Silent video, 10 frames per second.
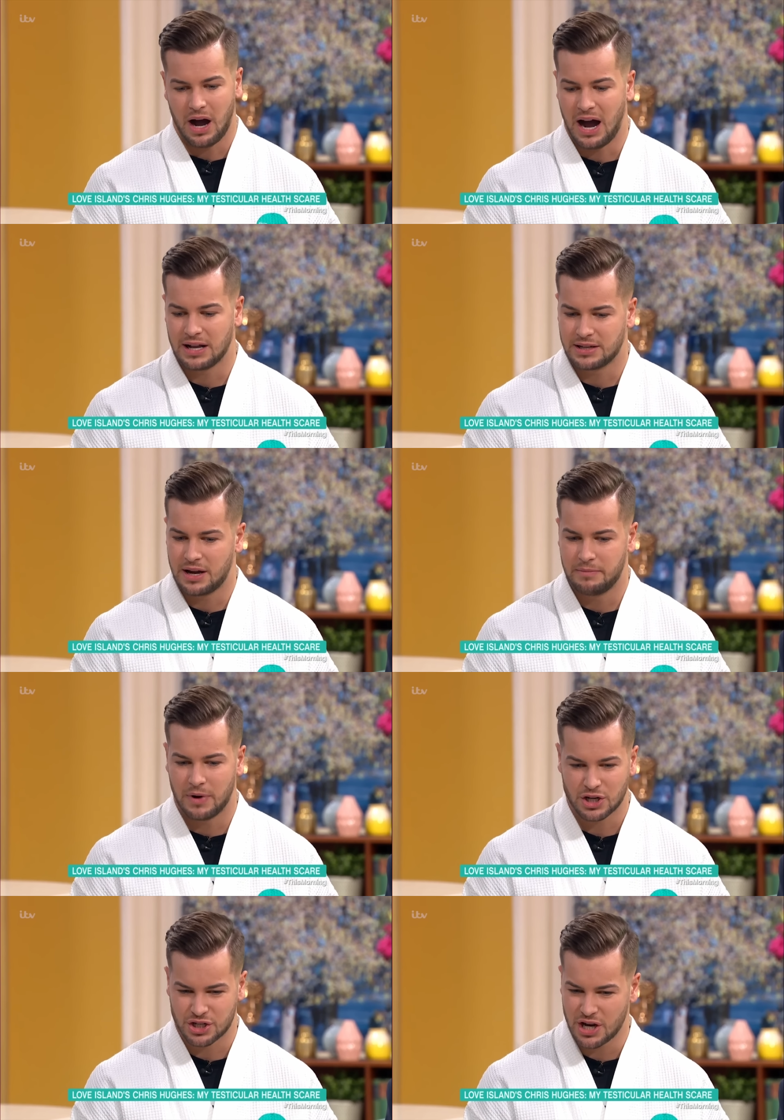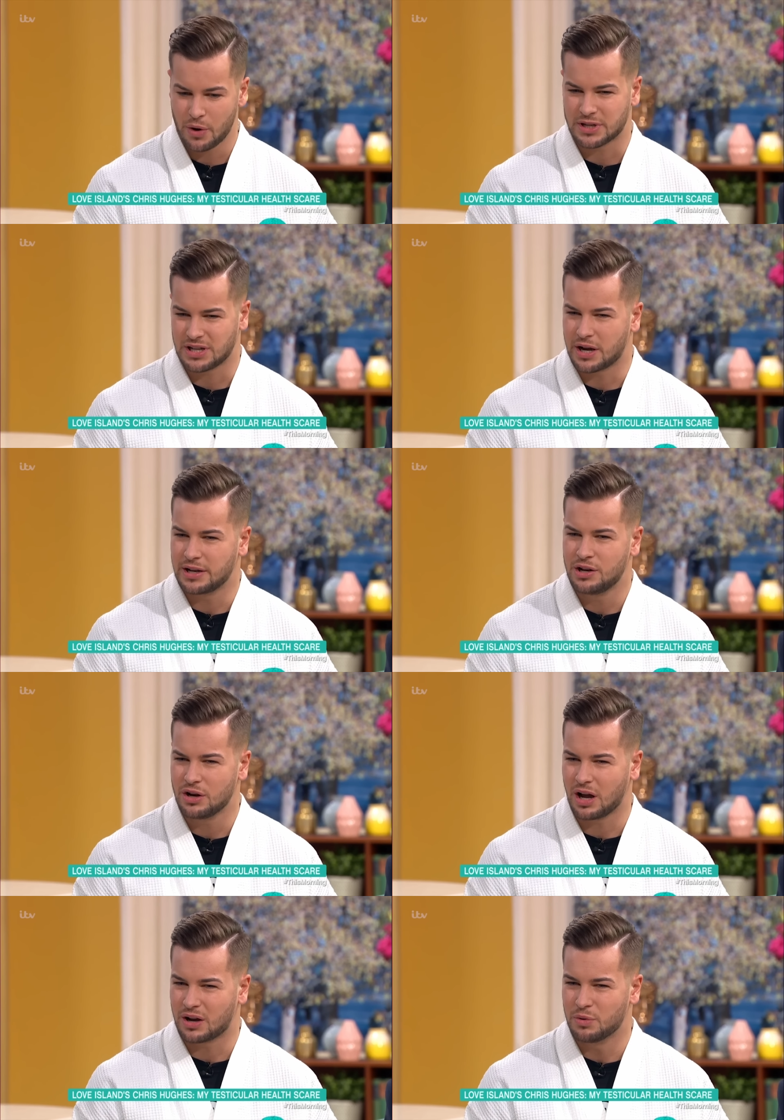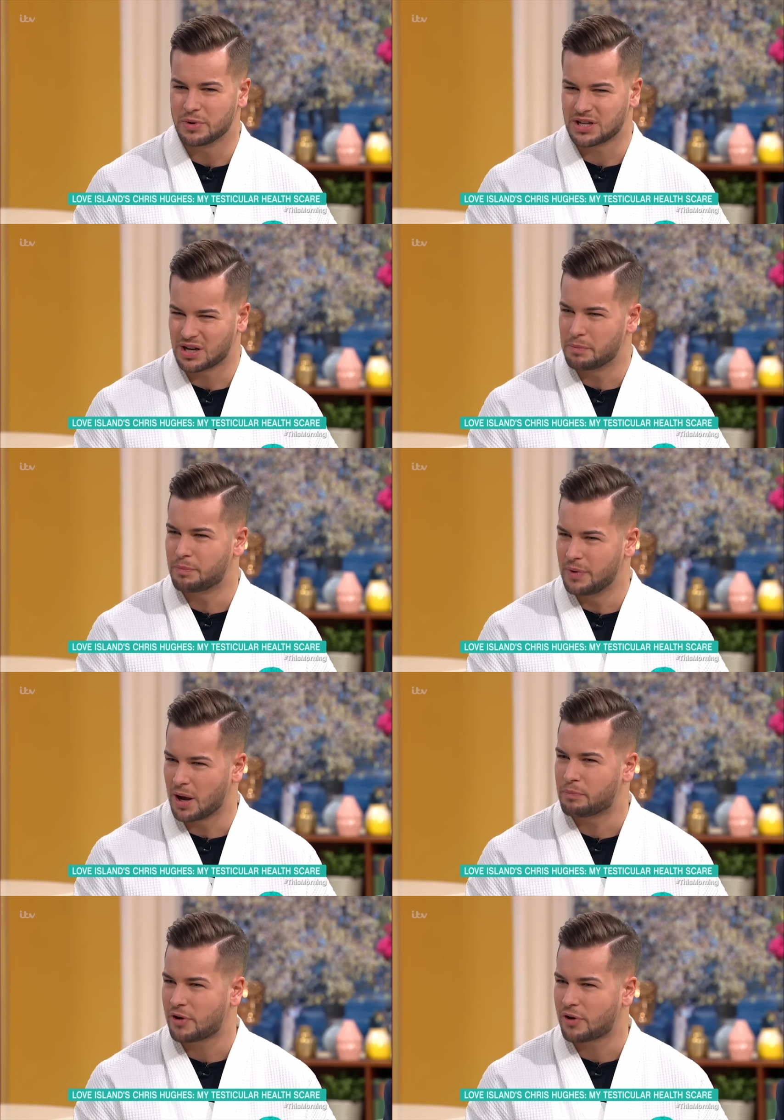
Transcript: I'd, um, I just noticed, like, it looked like almost like a like